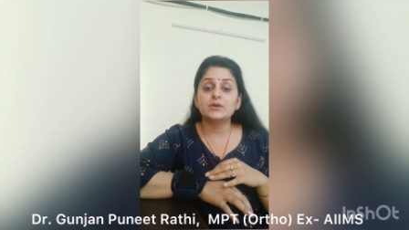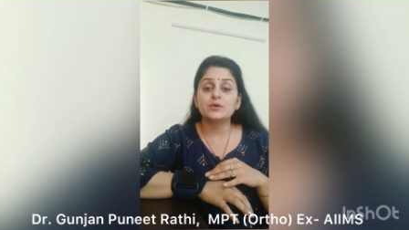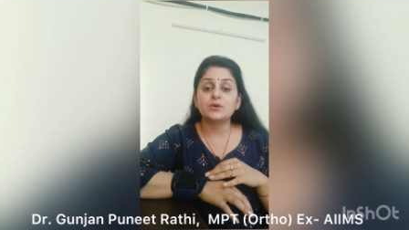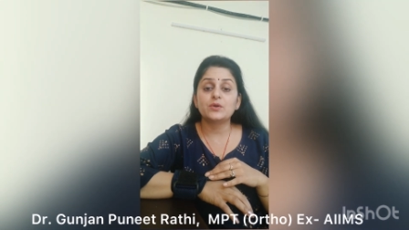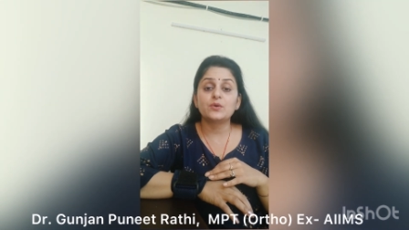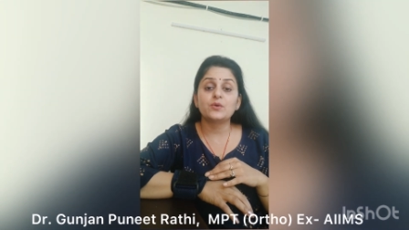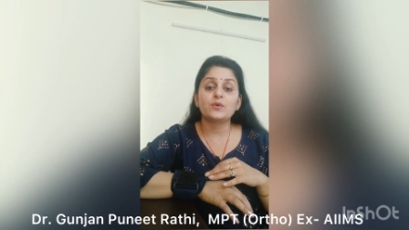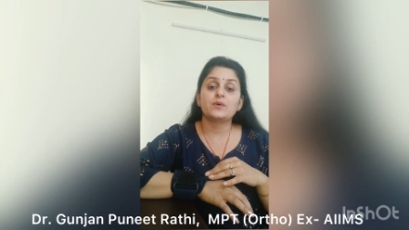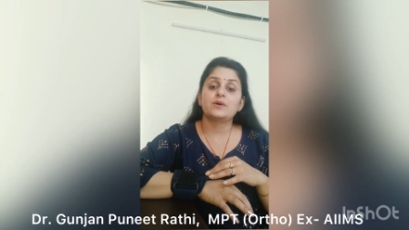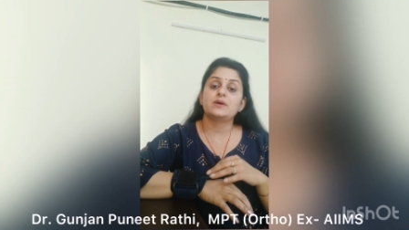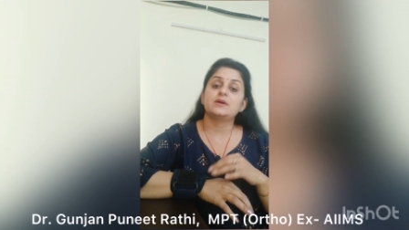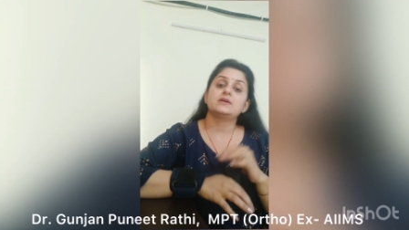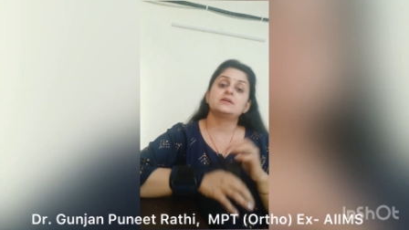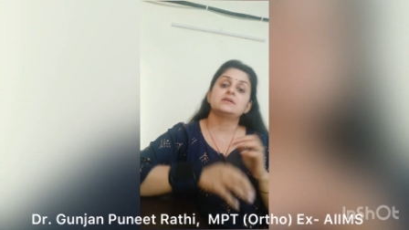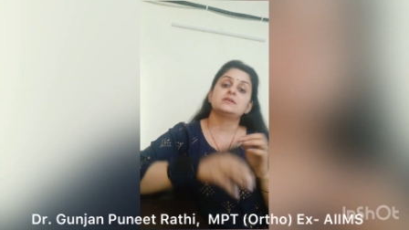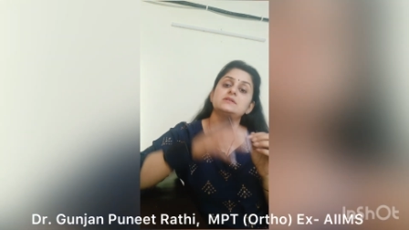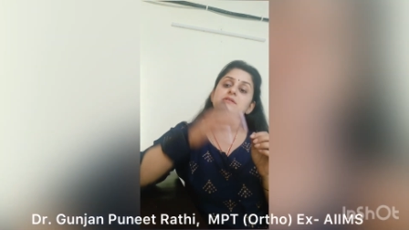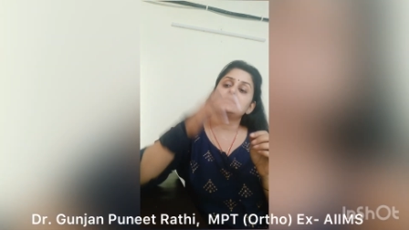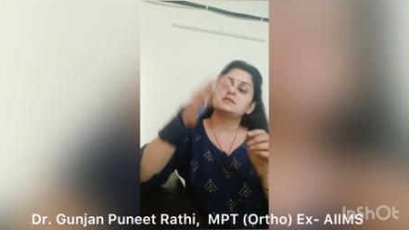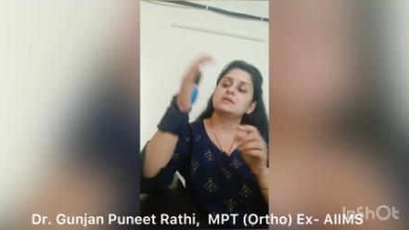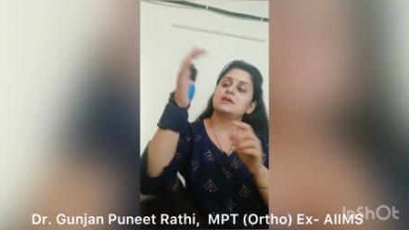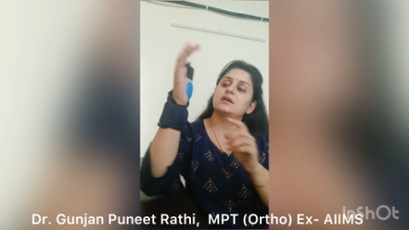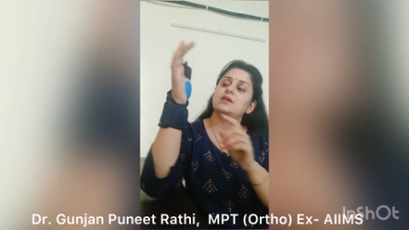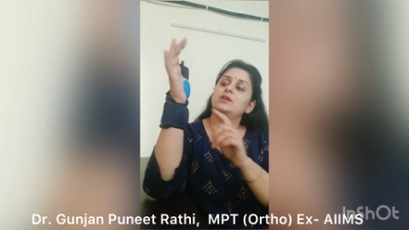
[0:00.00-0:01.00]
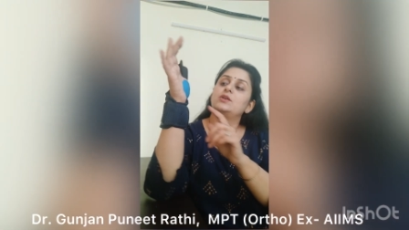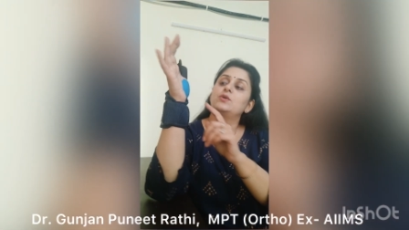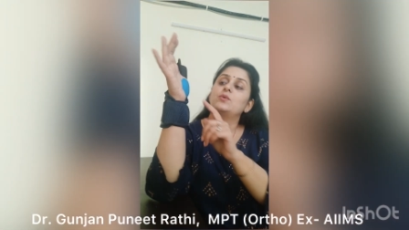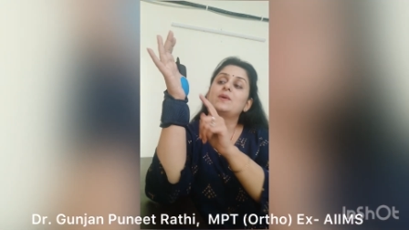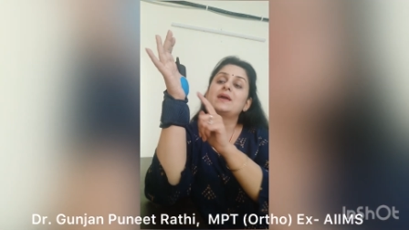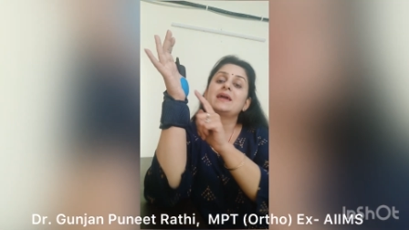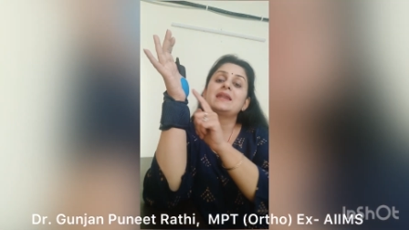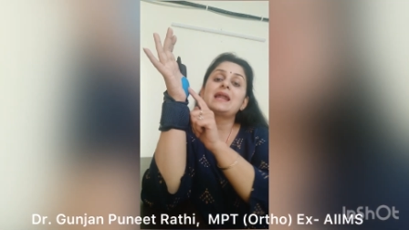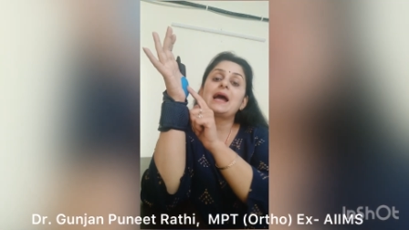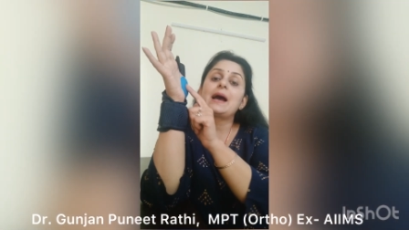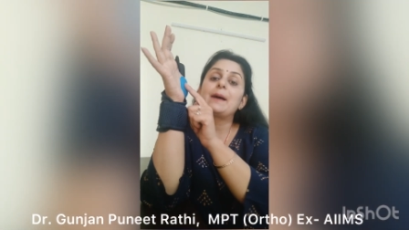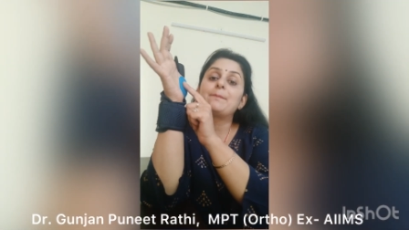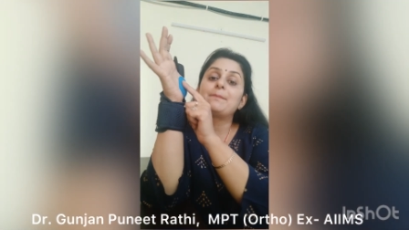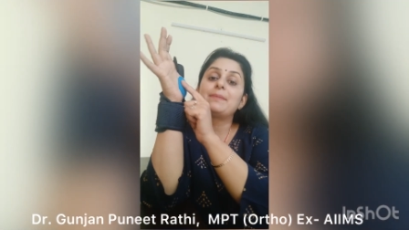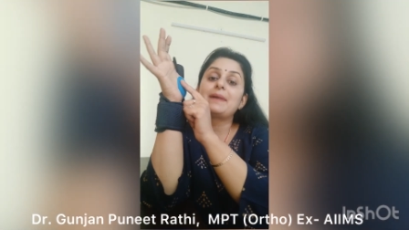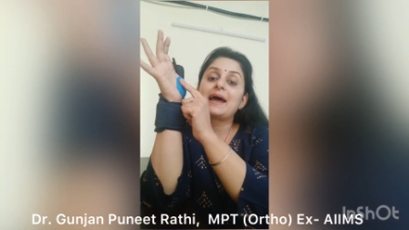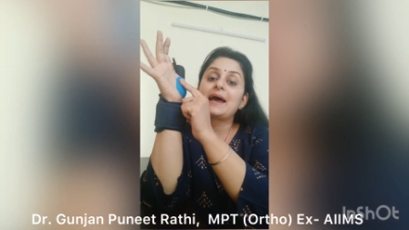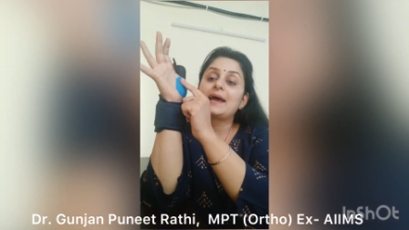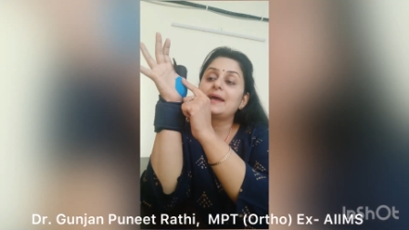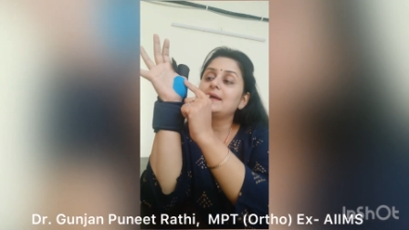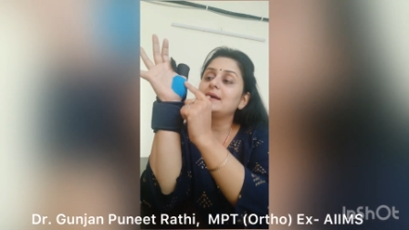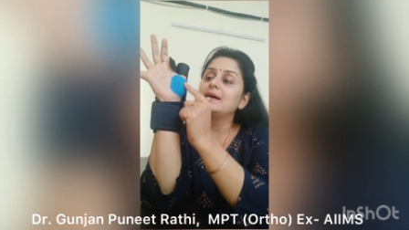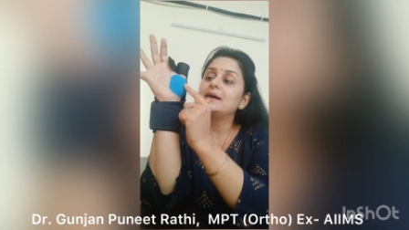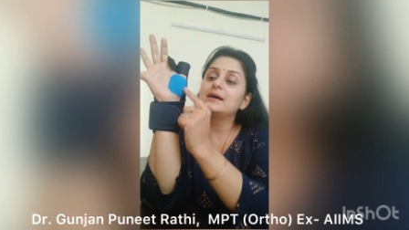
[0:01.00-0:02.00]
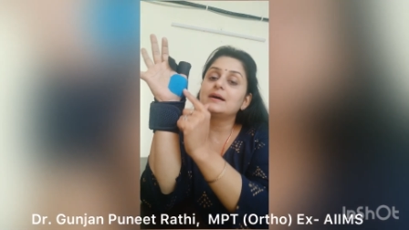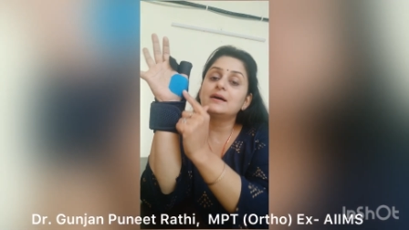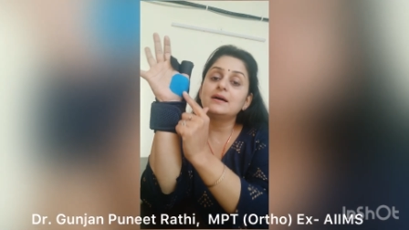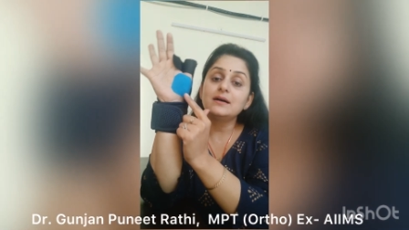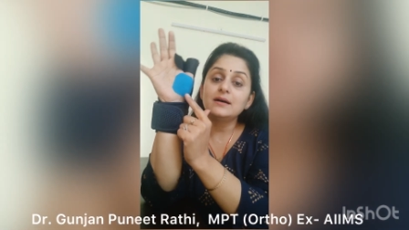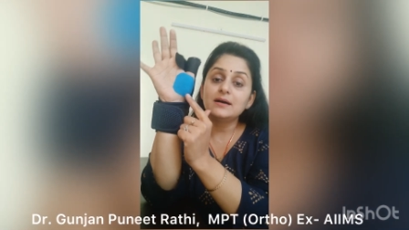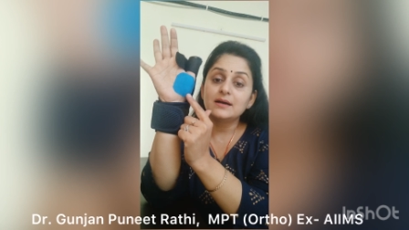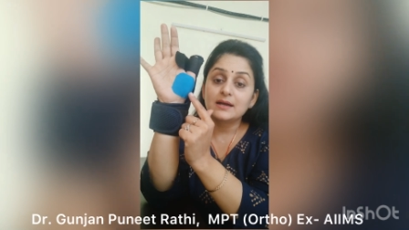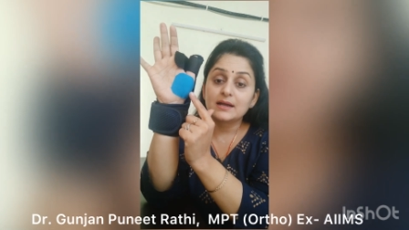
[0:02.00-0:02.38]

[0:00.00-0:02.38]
do is you can apply a